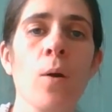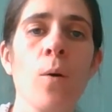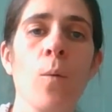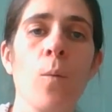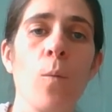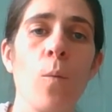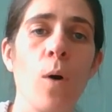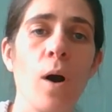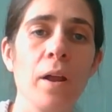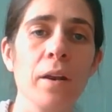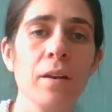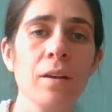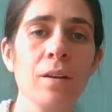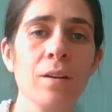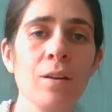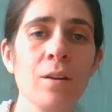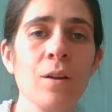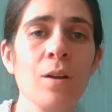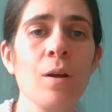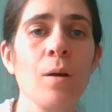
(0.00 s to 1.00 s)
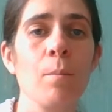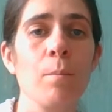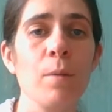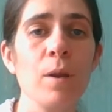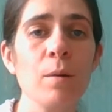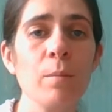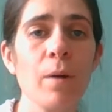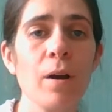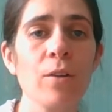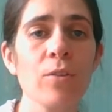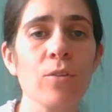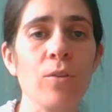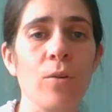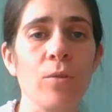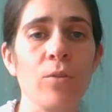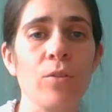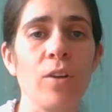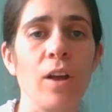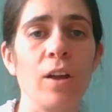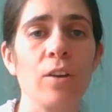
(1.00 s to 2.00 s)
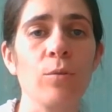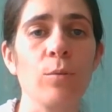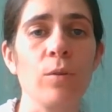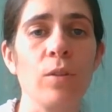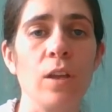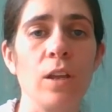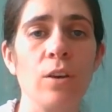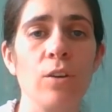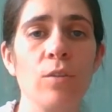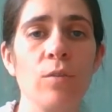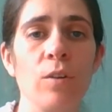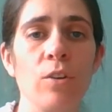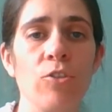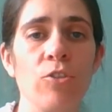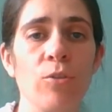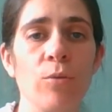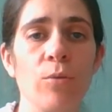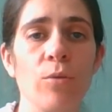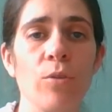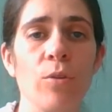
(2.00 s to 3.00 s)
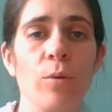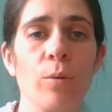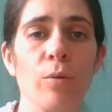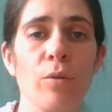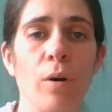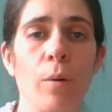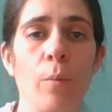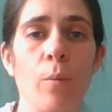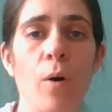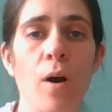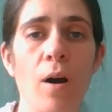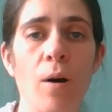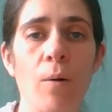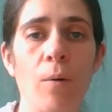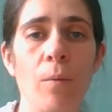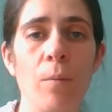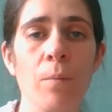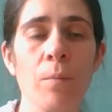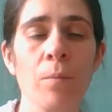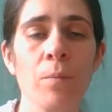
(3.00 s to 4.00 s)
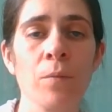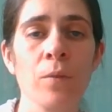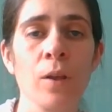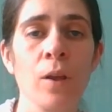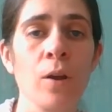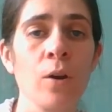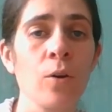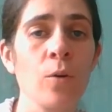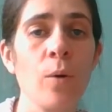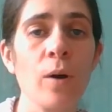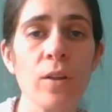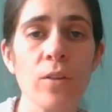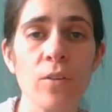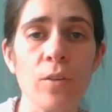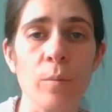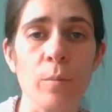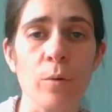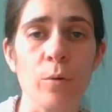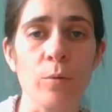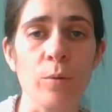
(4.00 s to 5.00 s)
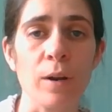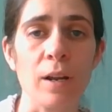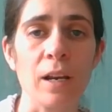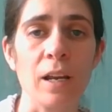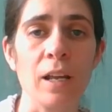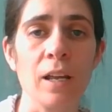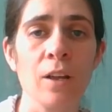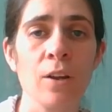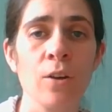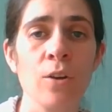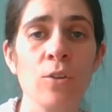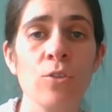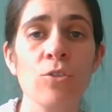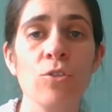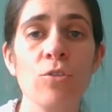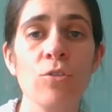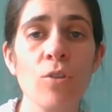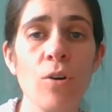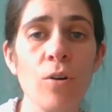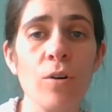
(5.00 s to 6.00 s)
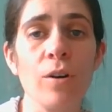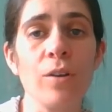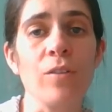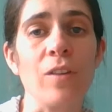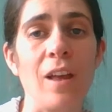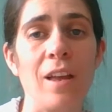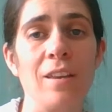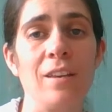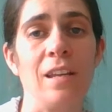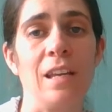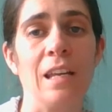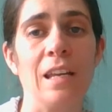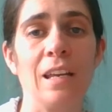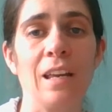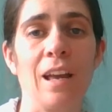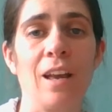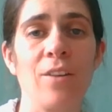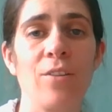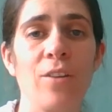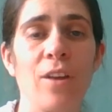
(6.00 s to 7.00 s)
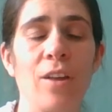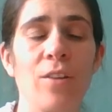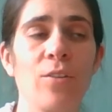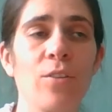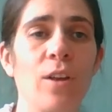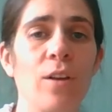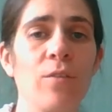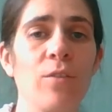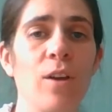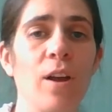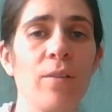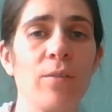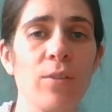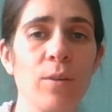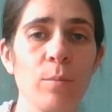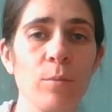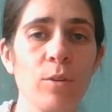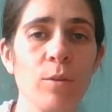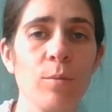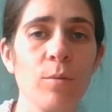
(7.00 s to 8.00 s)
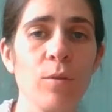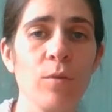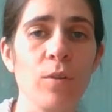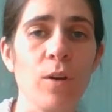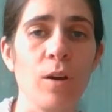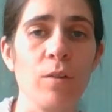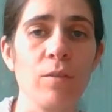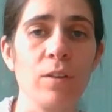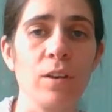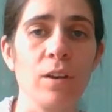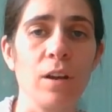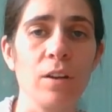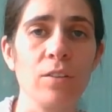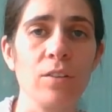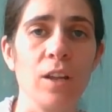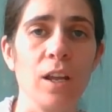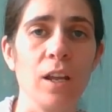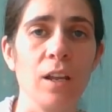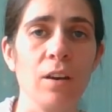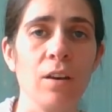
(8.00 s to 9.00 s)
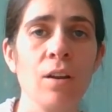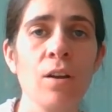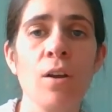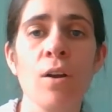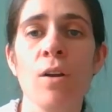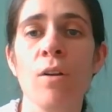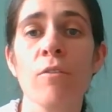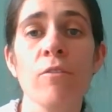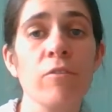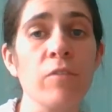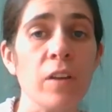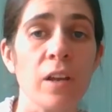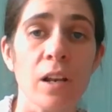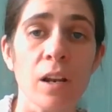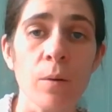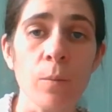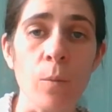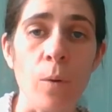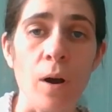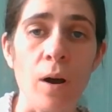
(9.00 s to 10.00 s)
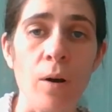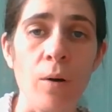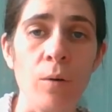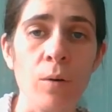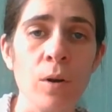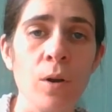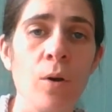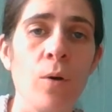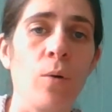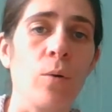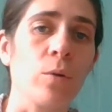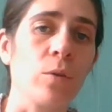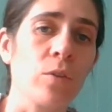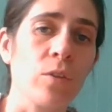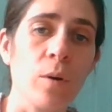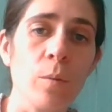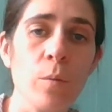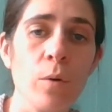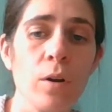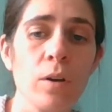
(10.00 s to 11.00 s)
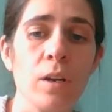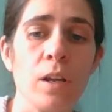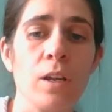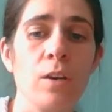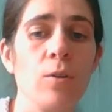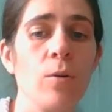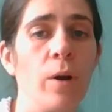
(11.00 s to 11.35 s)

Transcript: 1, minimise contact with individuals who are unwell. Quite simple, really. Do not attend EKSS if you have symptoms of COVID-19, feel unwell, or someone in your